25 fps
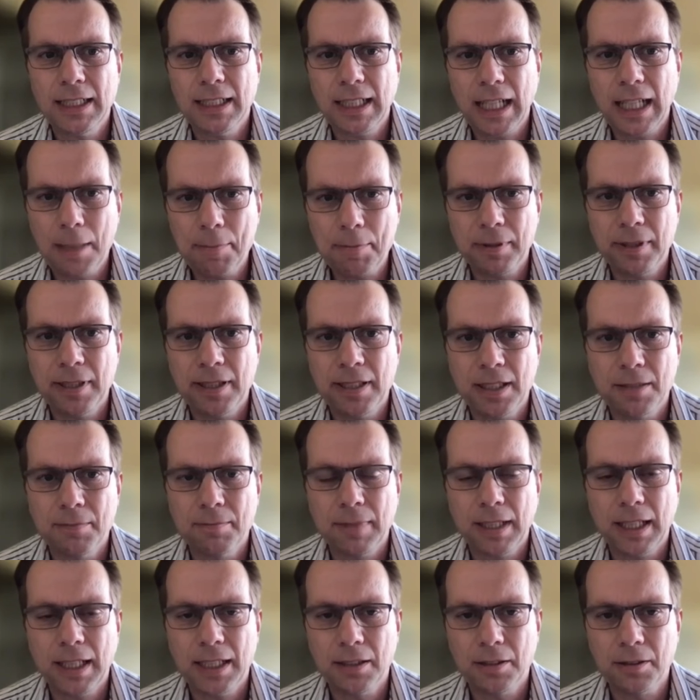
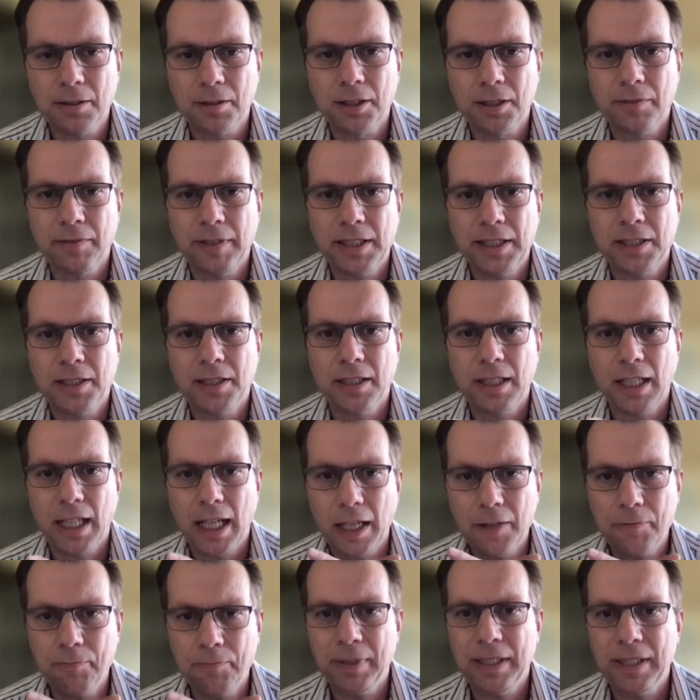capitalism and conservation
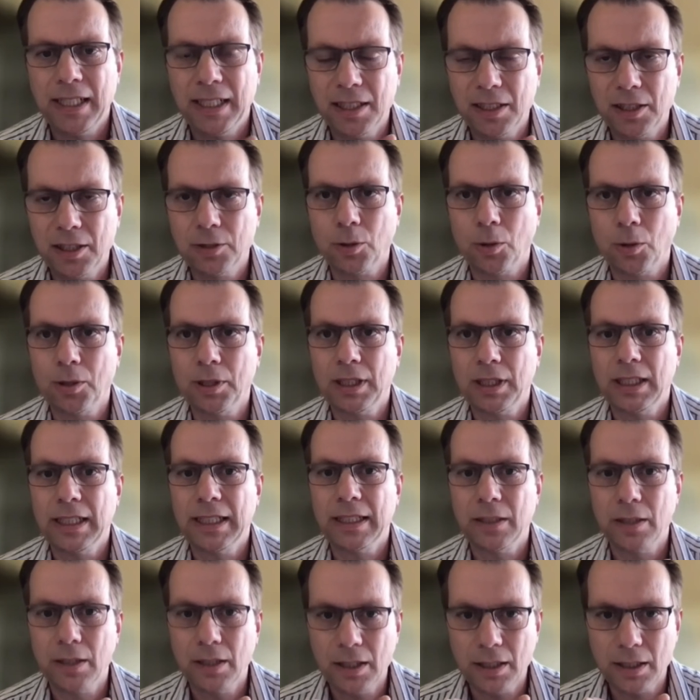have been
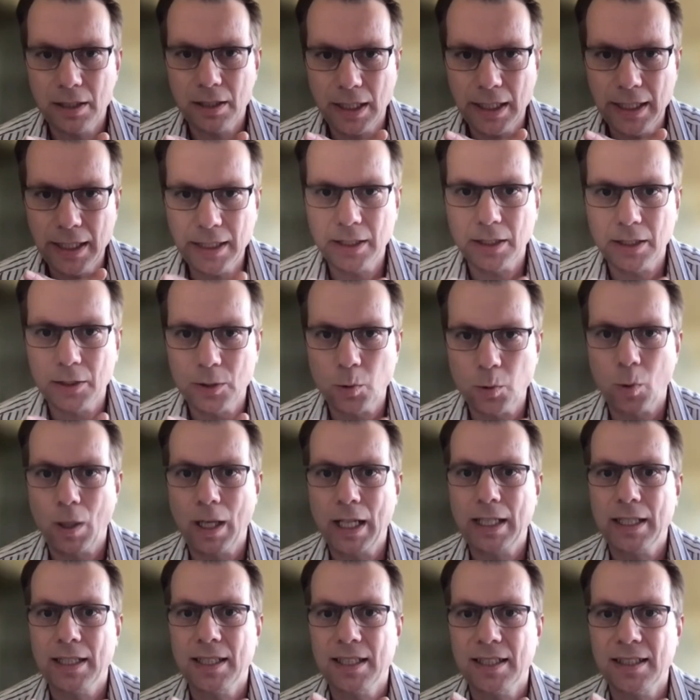historically
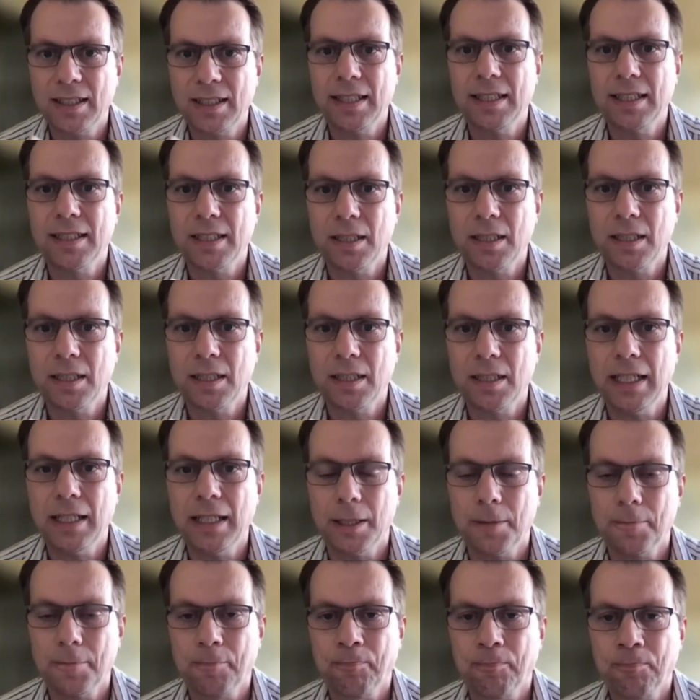intertwined since the
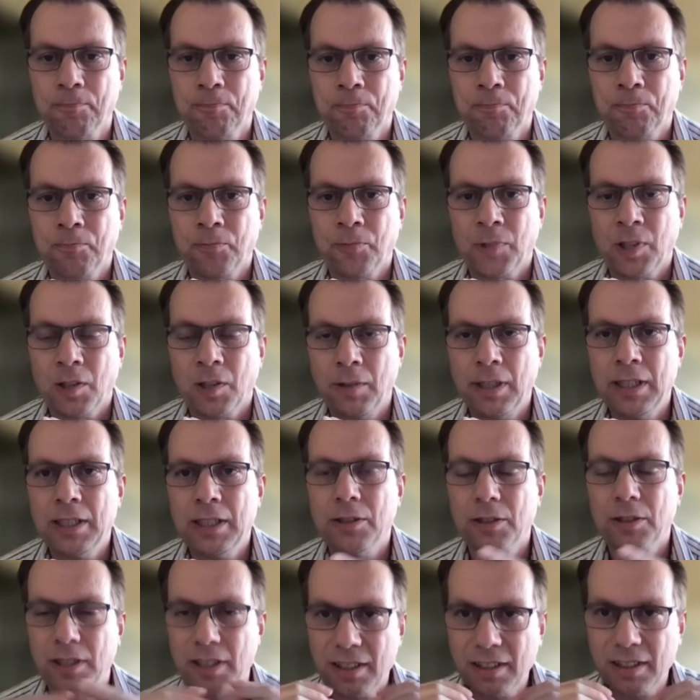beginning, right?
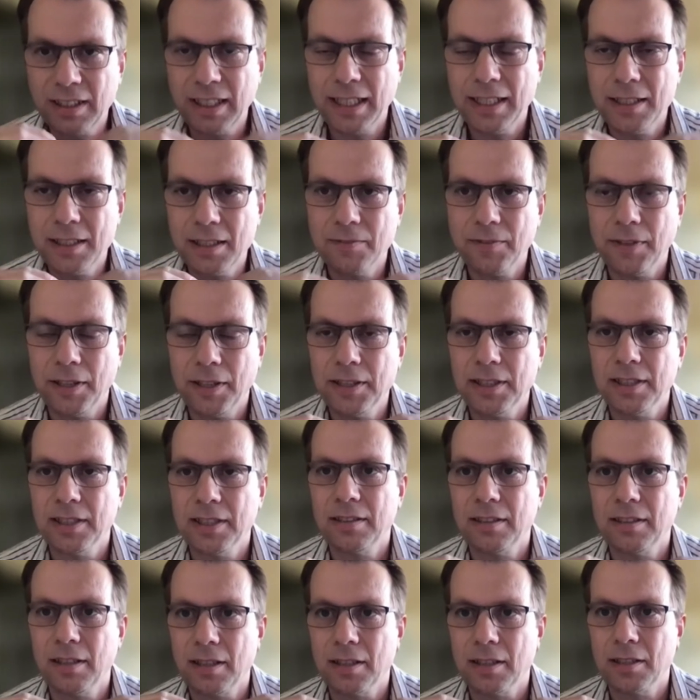So since the very
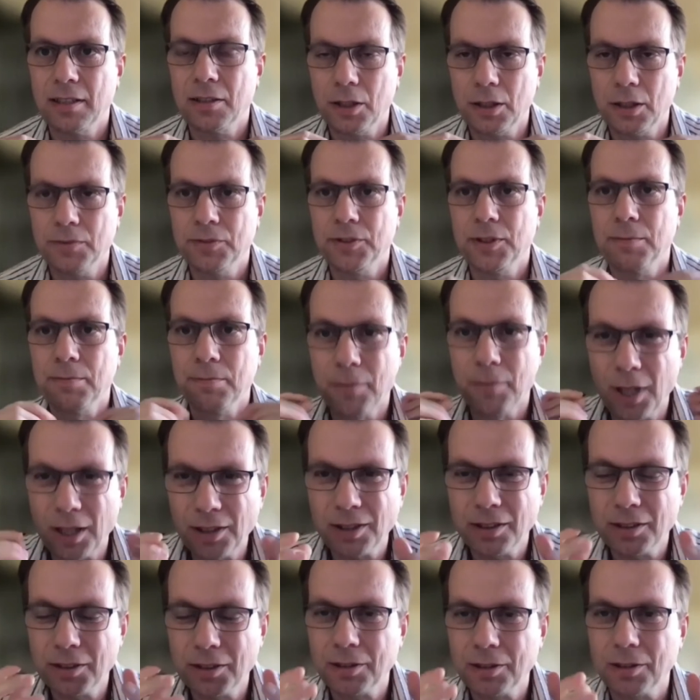start of the
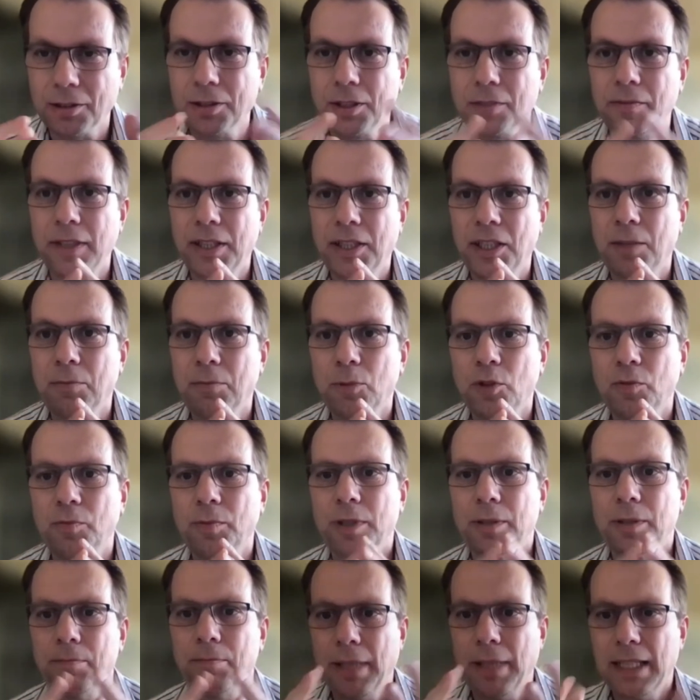modern conservation
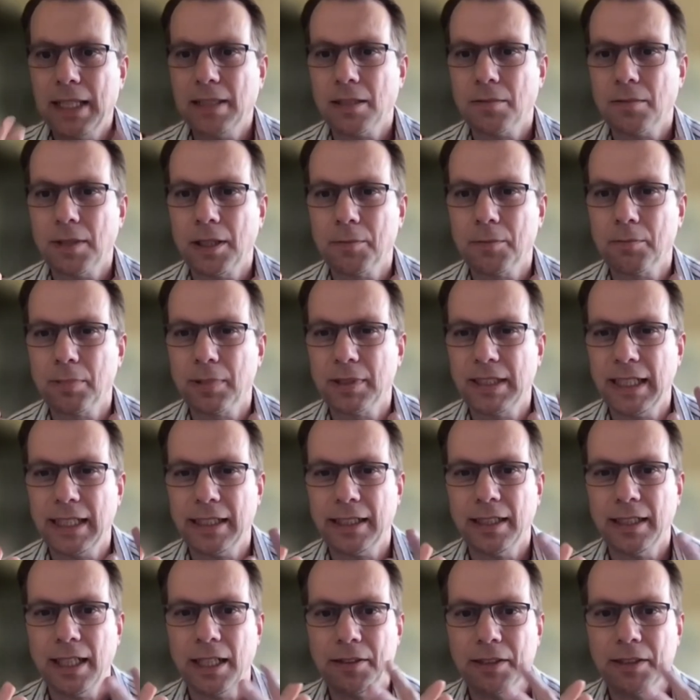movement based around
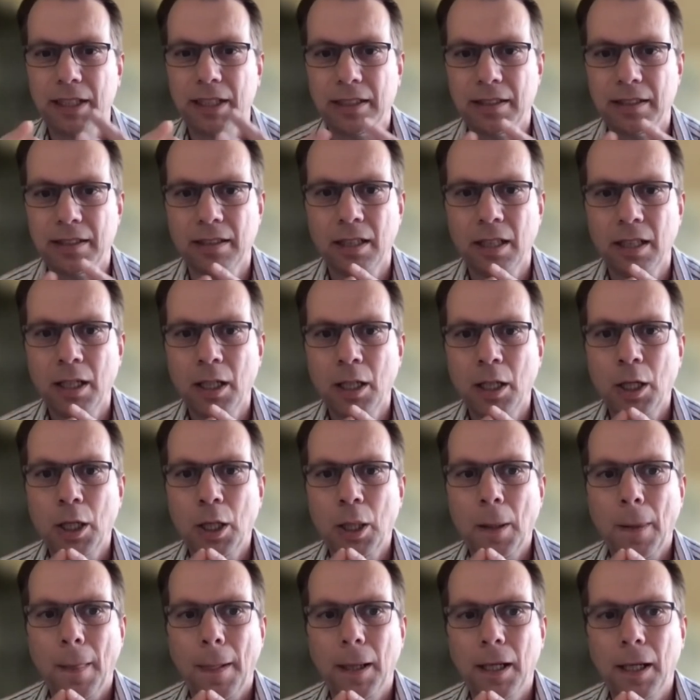protected areas
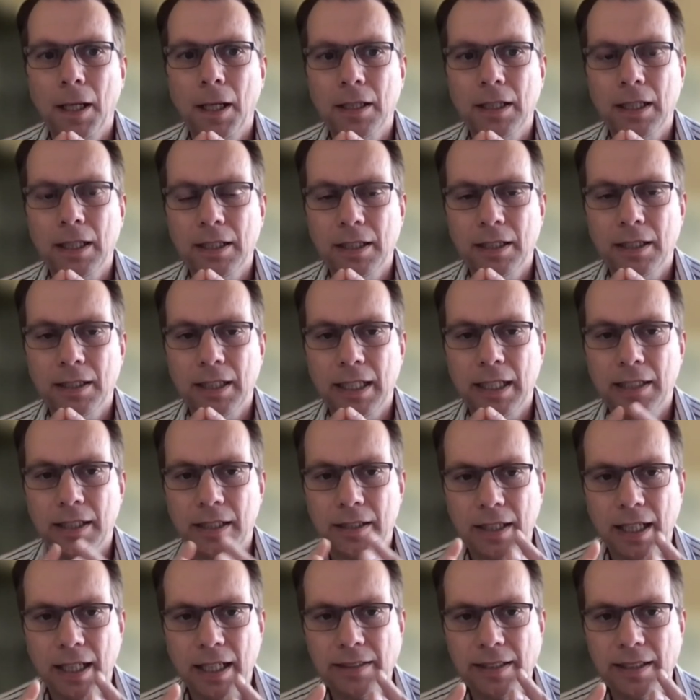uh, in, the, in the
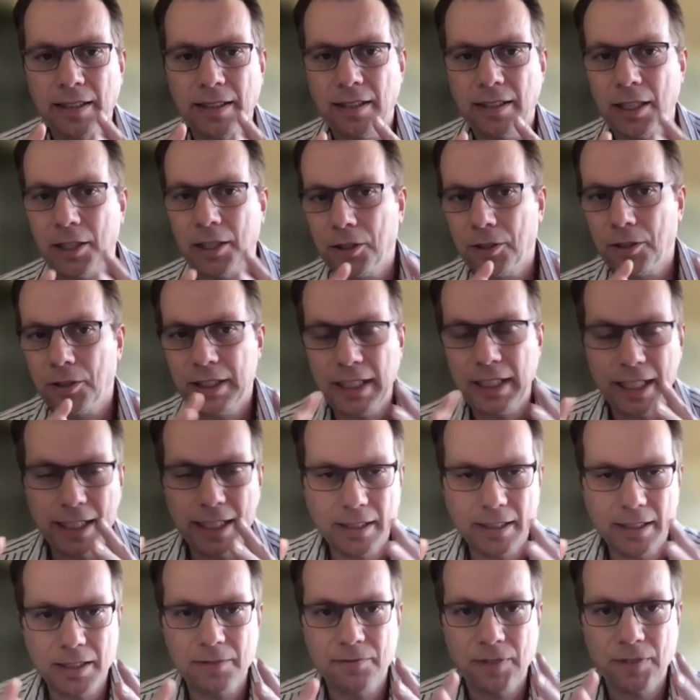nineteenth century,
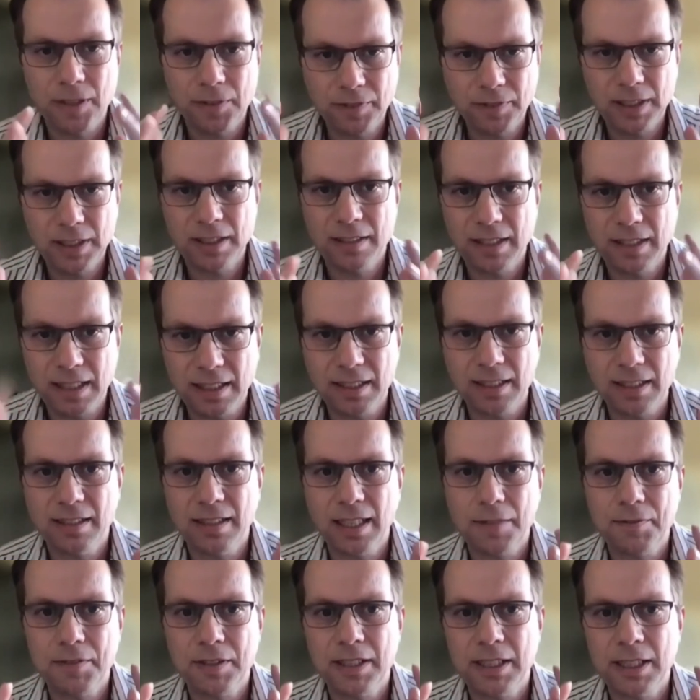eighteen fifty, sixty,
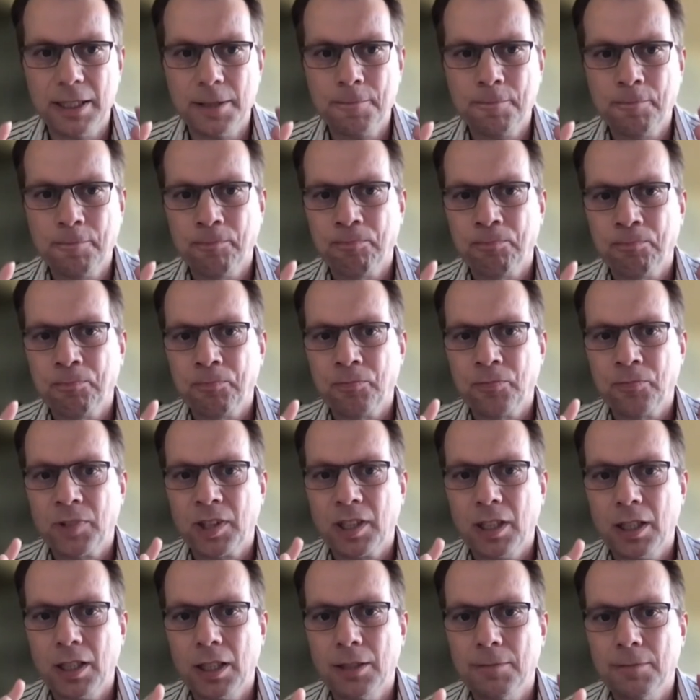seventy,
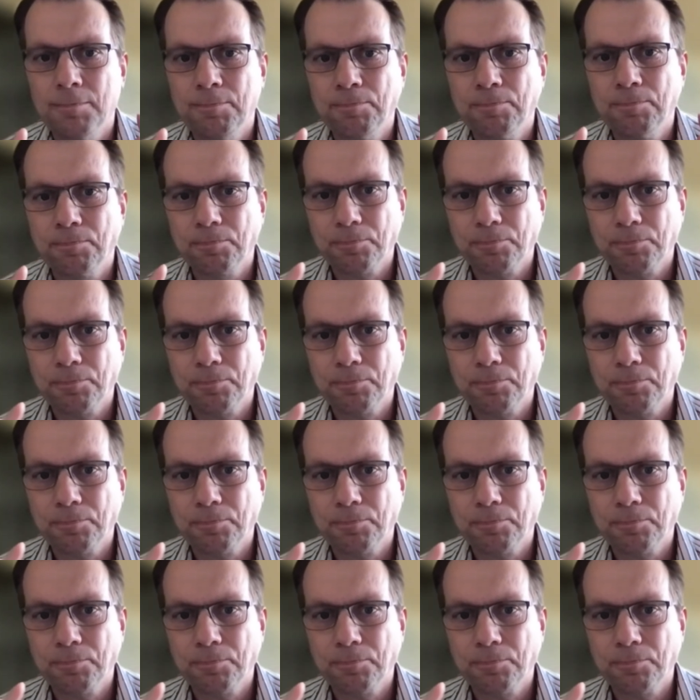um,